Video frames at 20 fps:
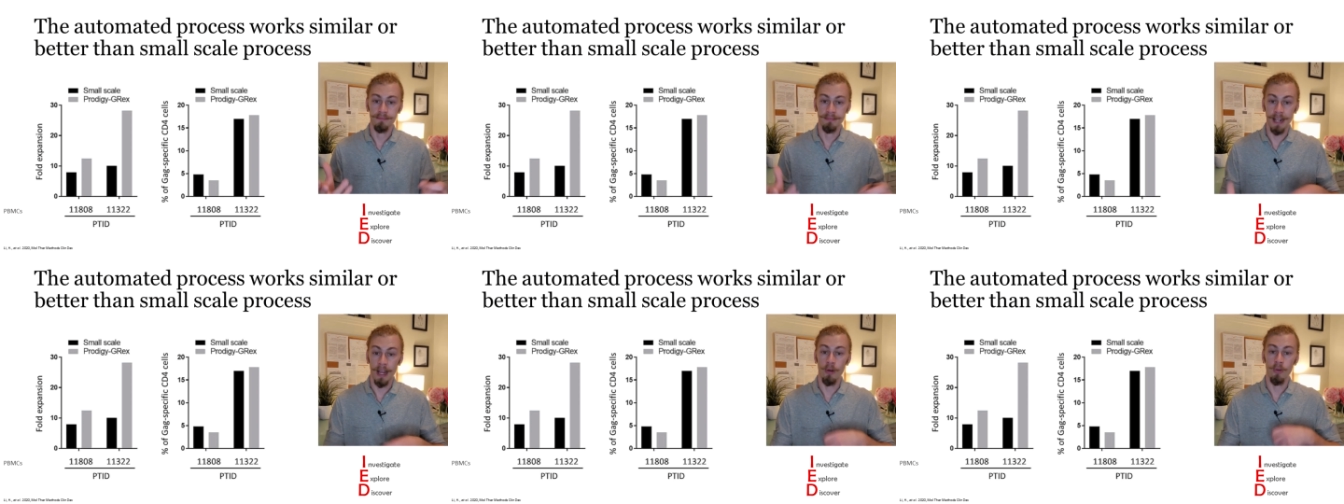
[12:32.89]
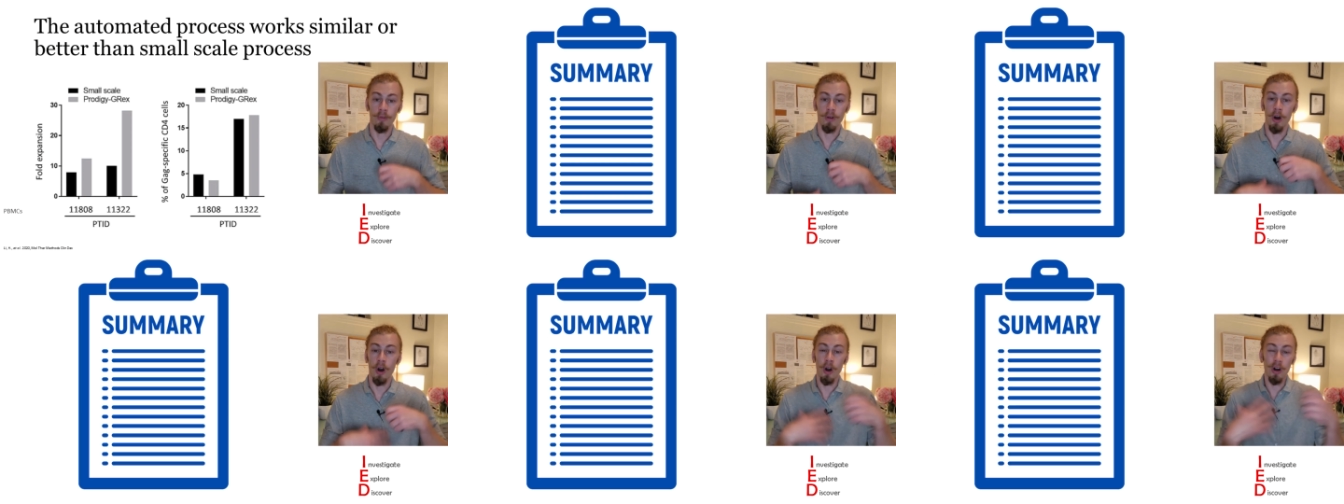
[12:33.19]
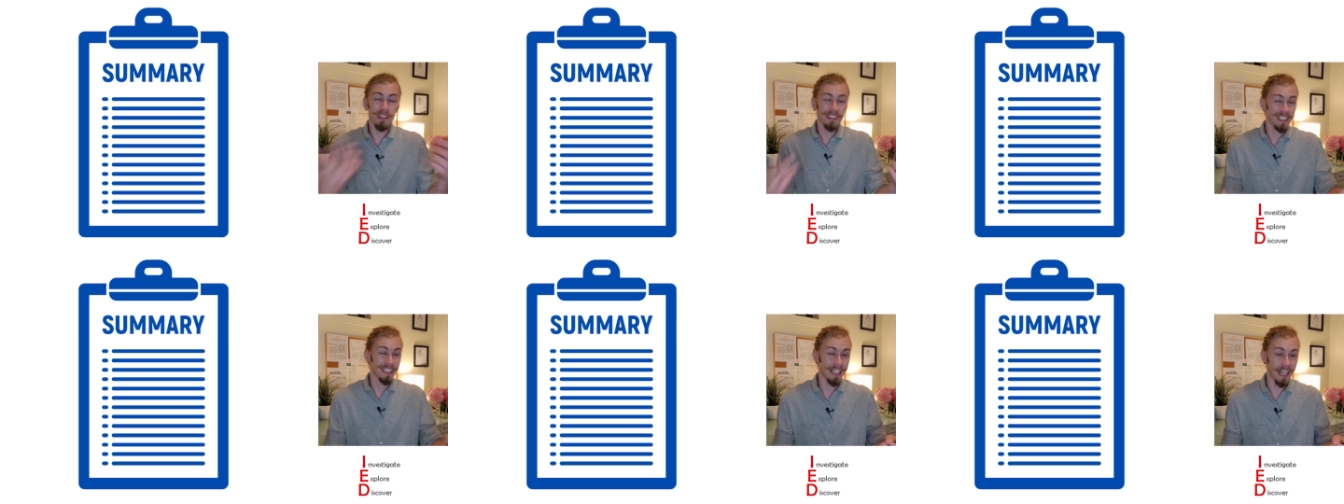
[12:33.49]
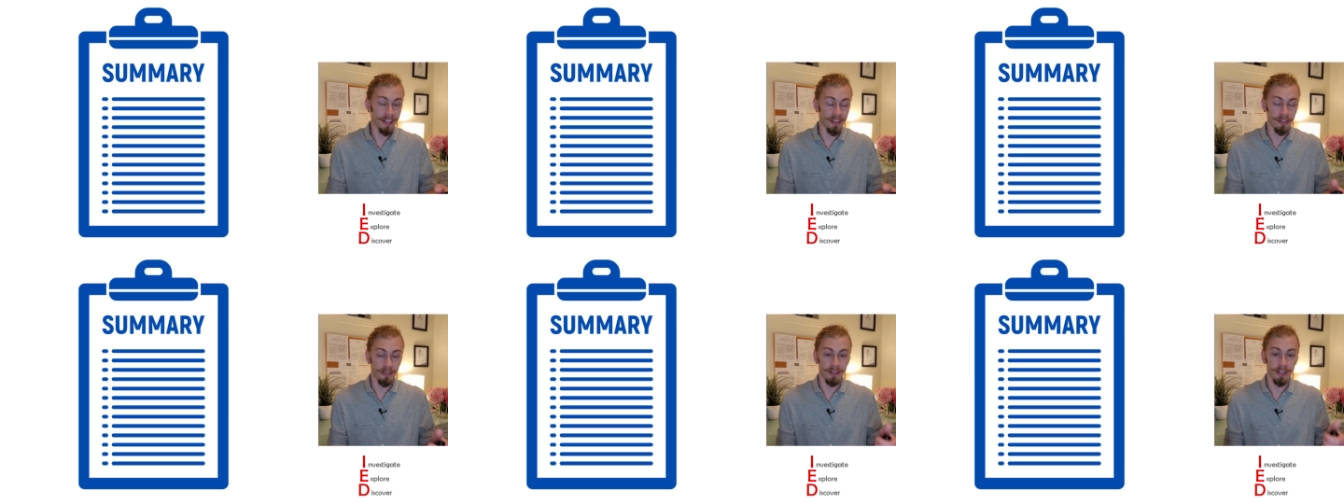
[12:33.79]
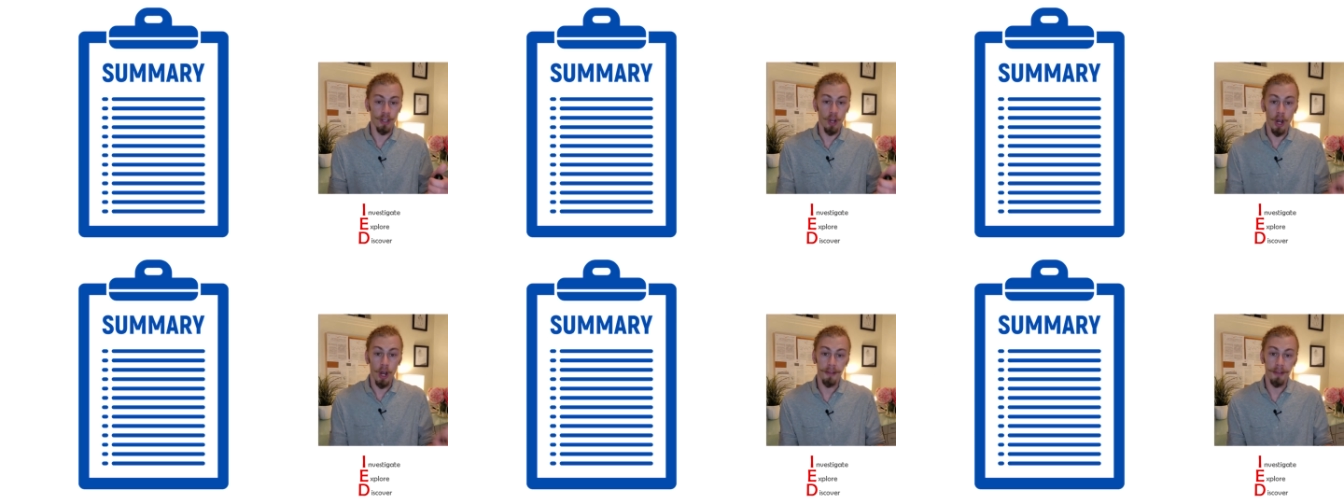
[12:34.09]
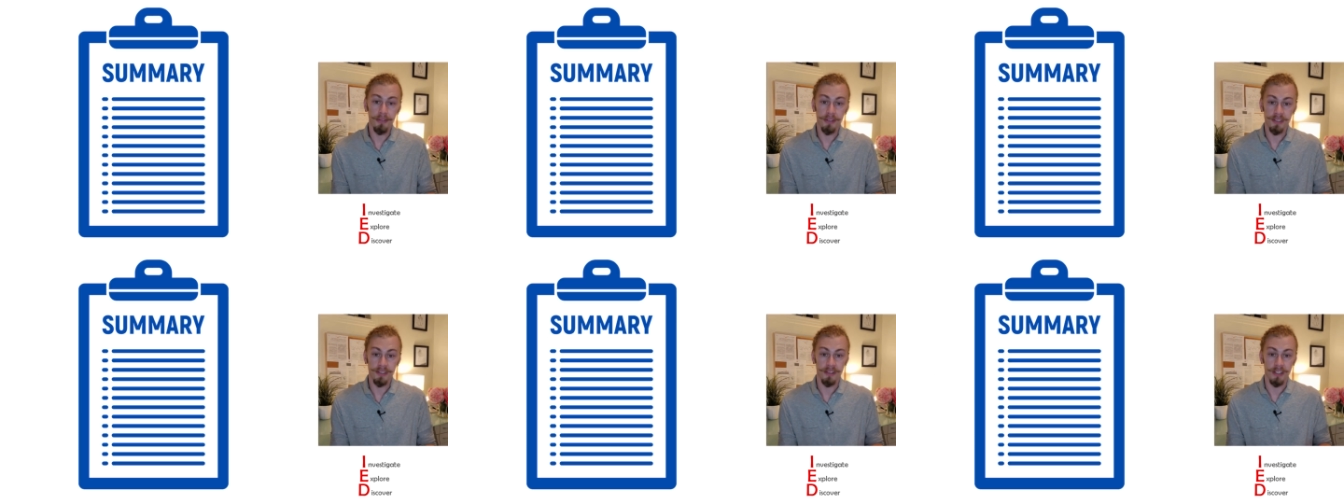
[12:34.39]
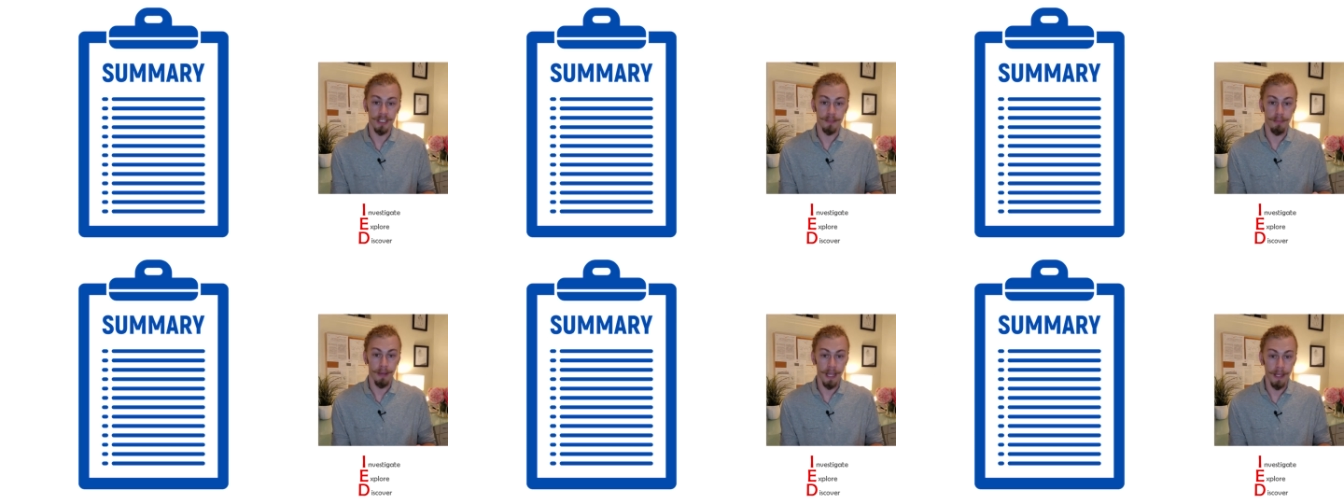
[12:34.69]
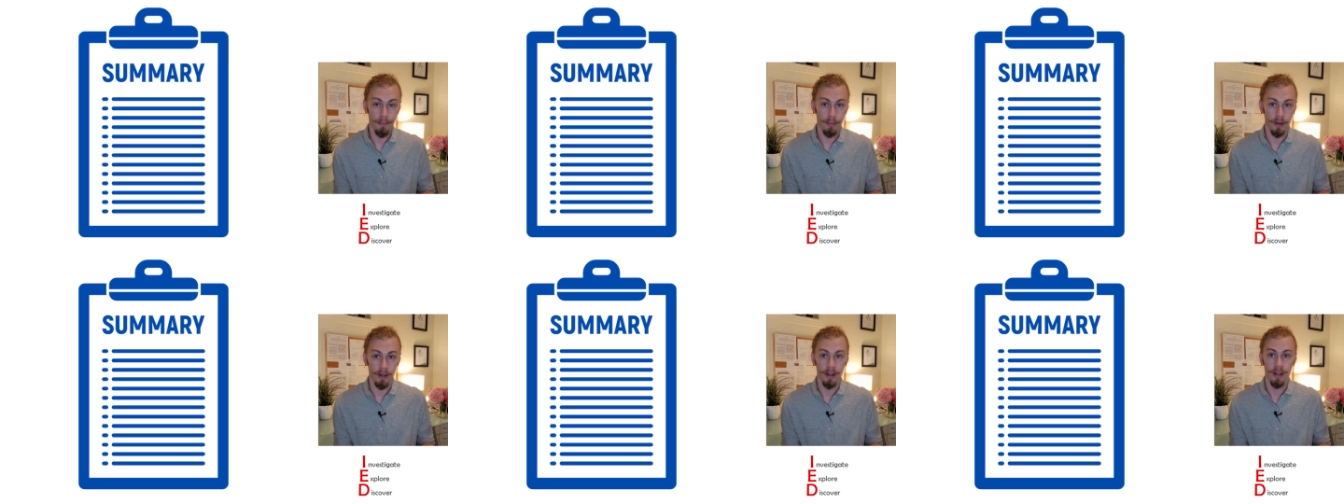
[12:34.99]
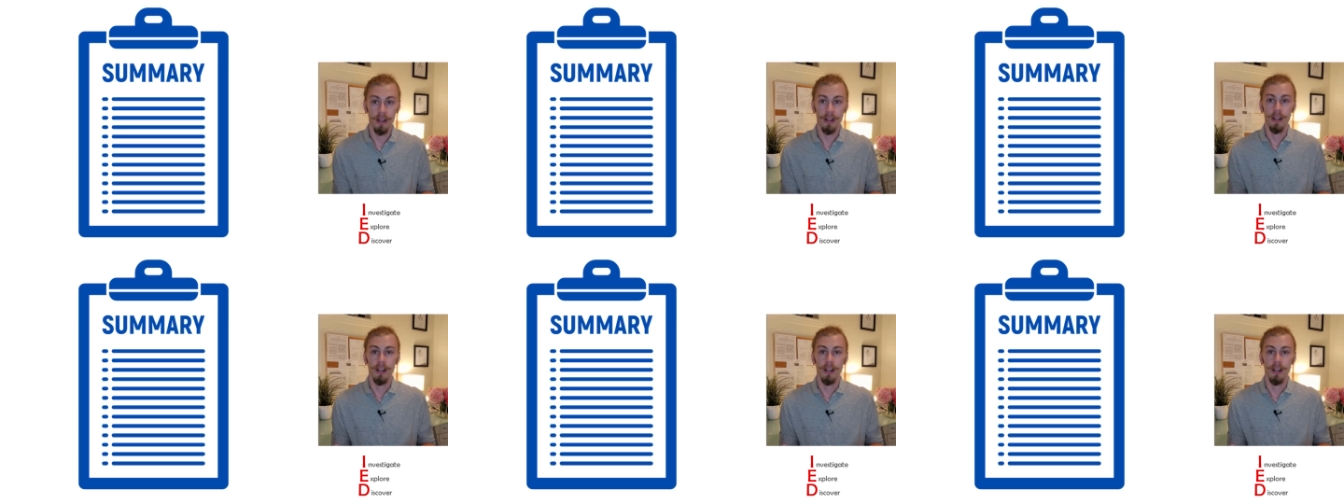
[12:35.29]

Now, altogether, the authors of this paper